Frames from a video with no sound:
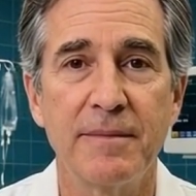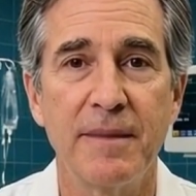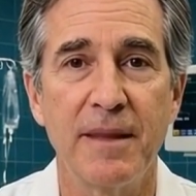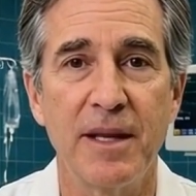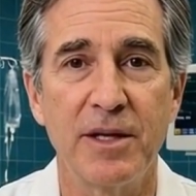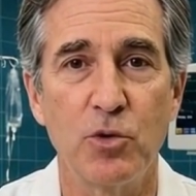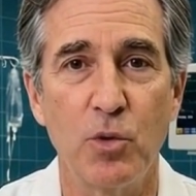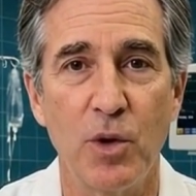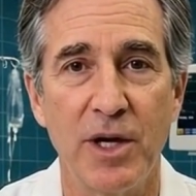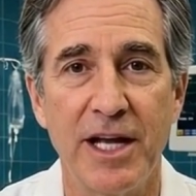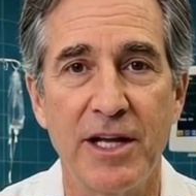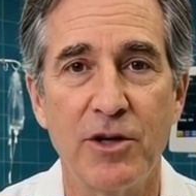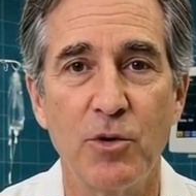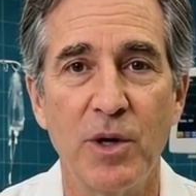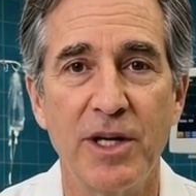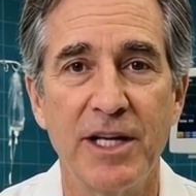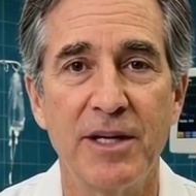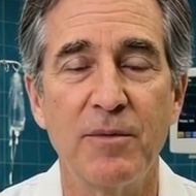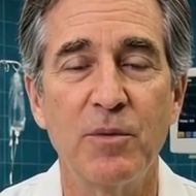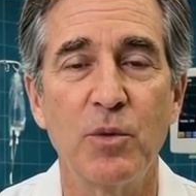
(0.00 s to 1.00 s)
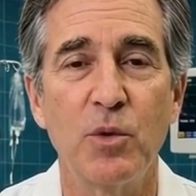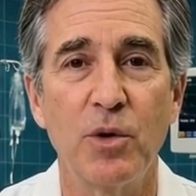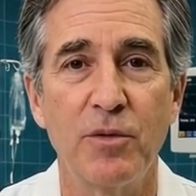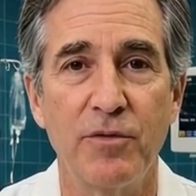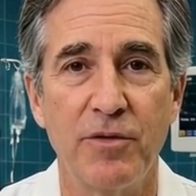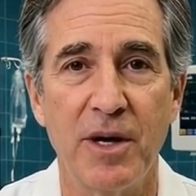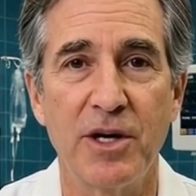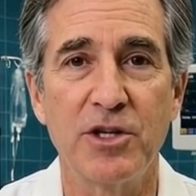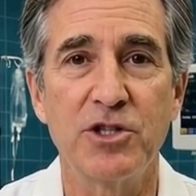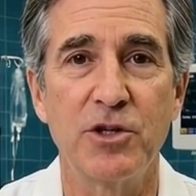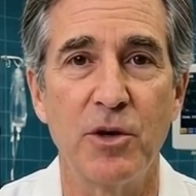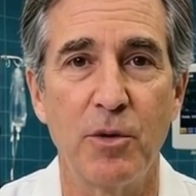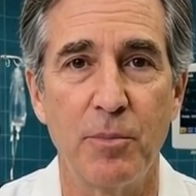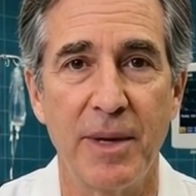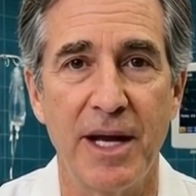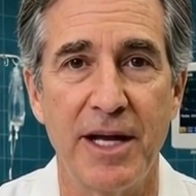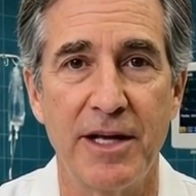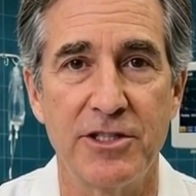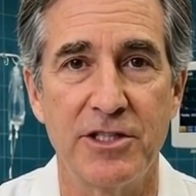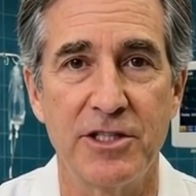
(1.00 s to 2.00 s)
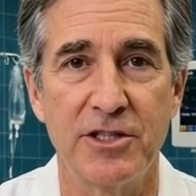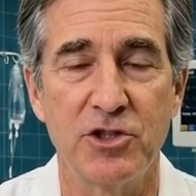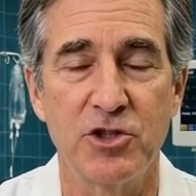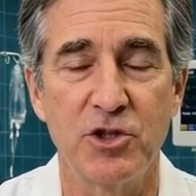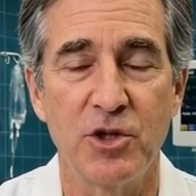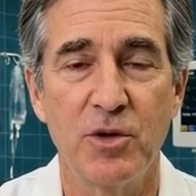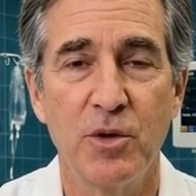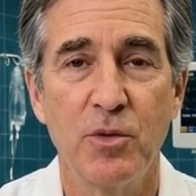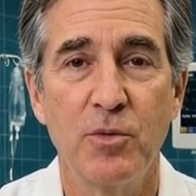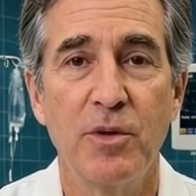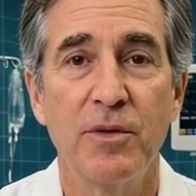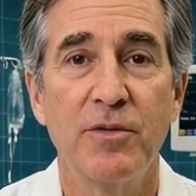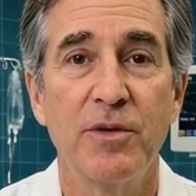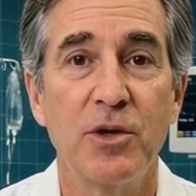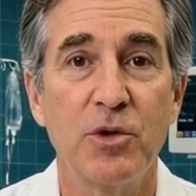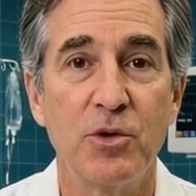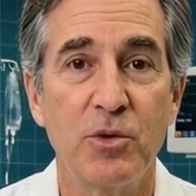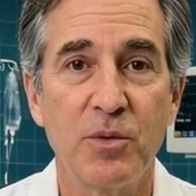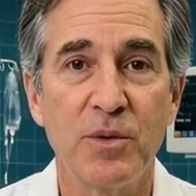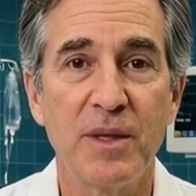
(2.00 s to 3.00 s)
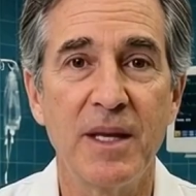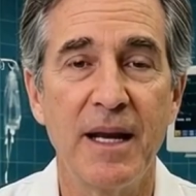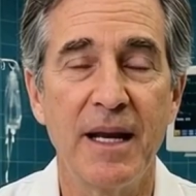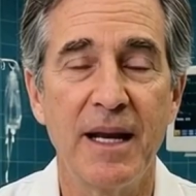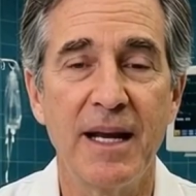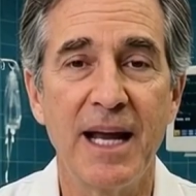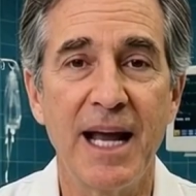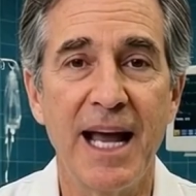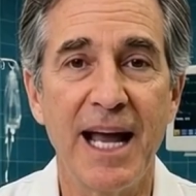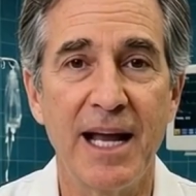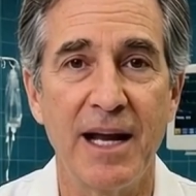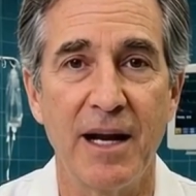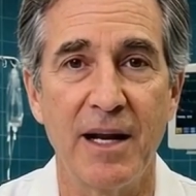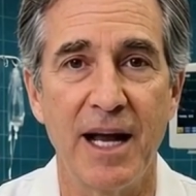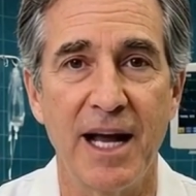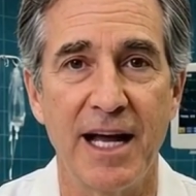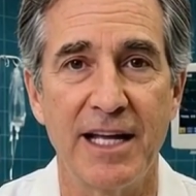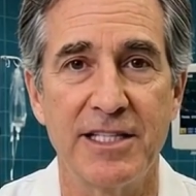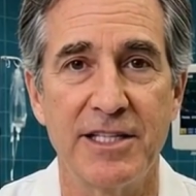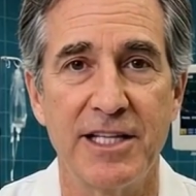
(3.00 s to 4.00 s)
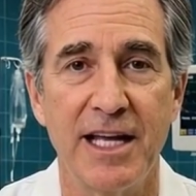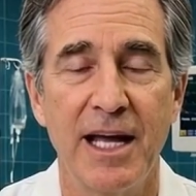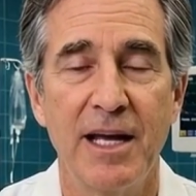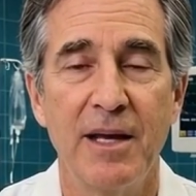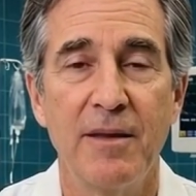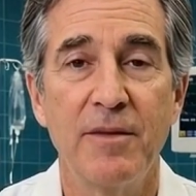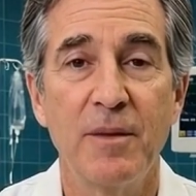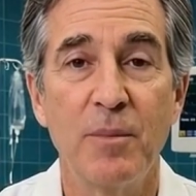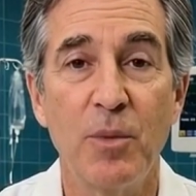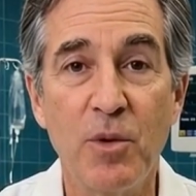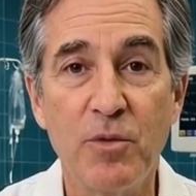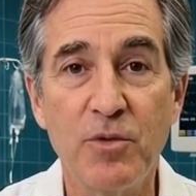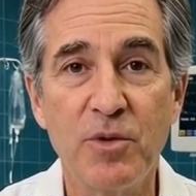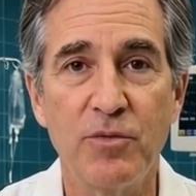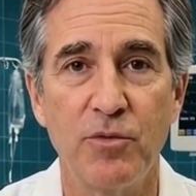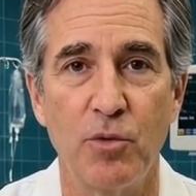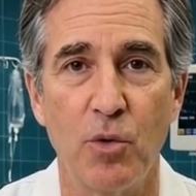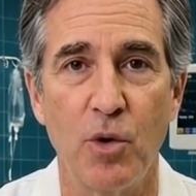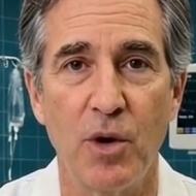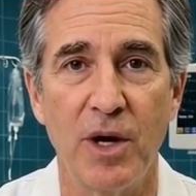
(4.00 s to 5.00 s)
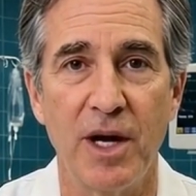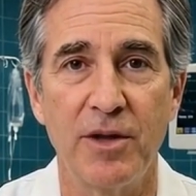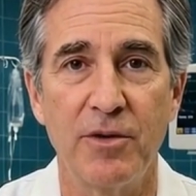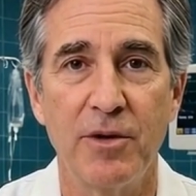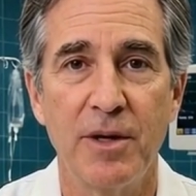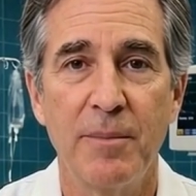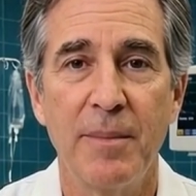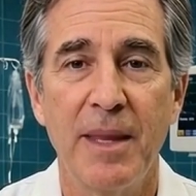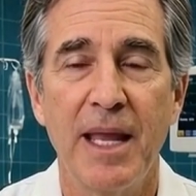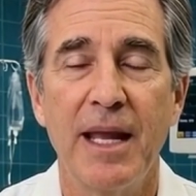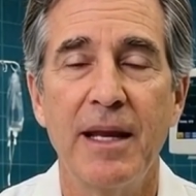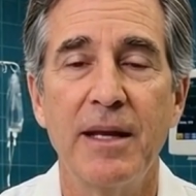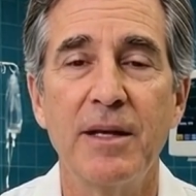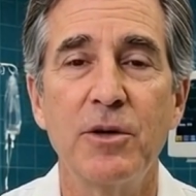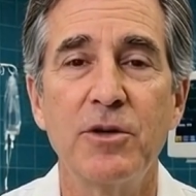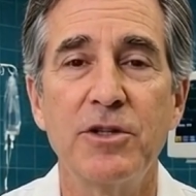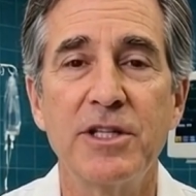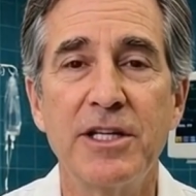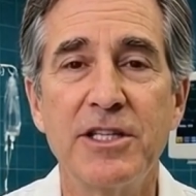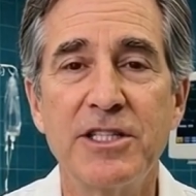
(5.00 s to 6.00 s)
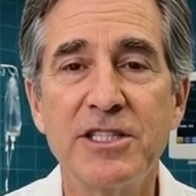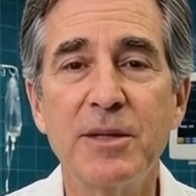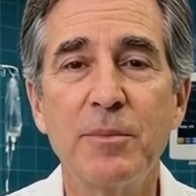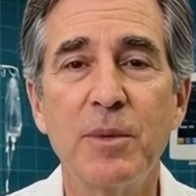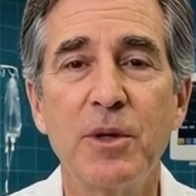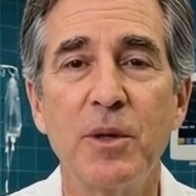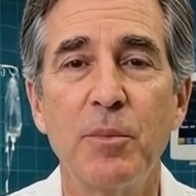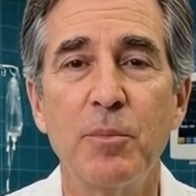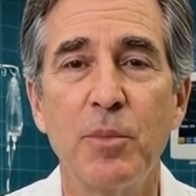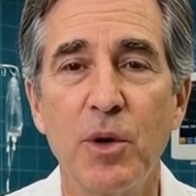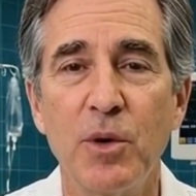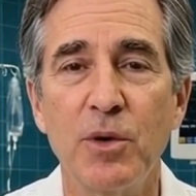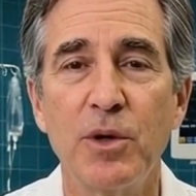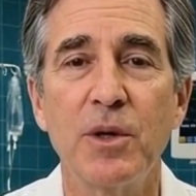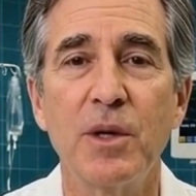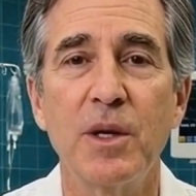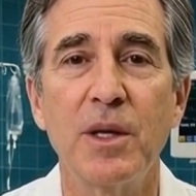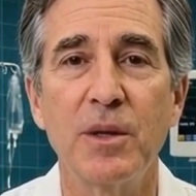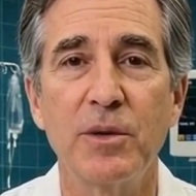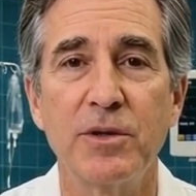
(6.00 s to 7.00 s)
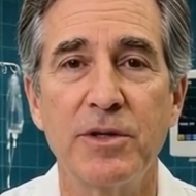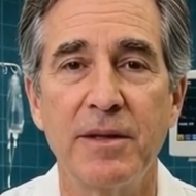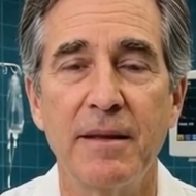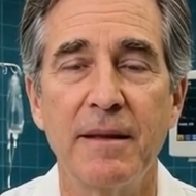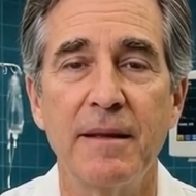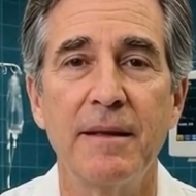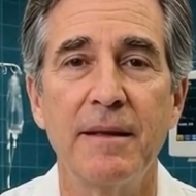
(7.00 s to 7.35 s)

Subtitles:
A 2024 Functional Medicine Journal review analyzed data from over 400 men using similar protocols,